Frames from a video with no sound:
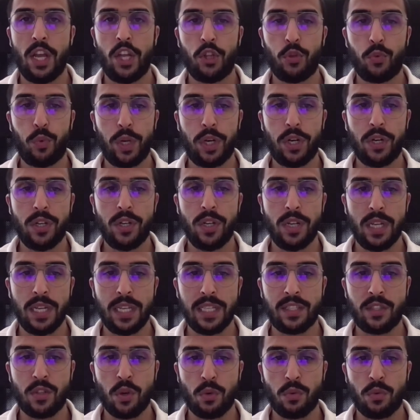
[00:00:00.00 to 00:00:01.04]
Twitter
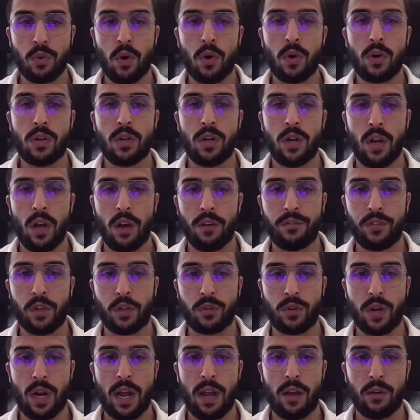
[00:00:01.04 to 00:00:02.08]
is the roar of the
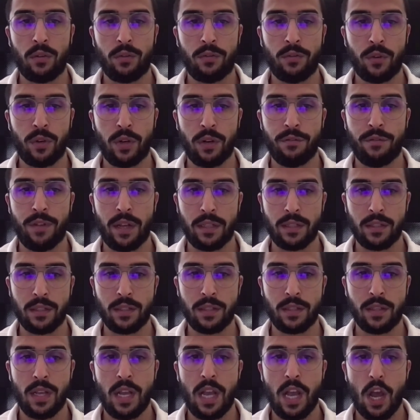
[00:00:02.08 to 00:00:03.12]
crowd for events.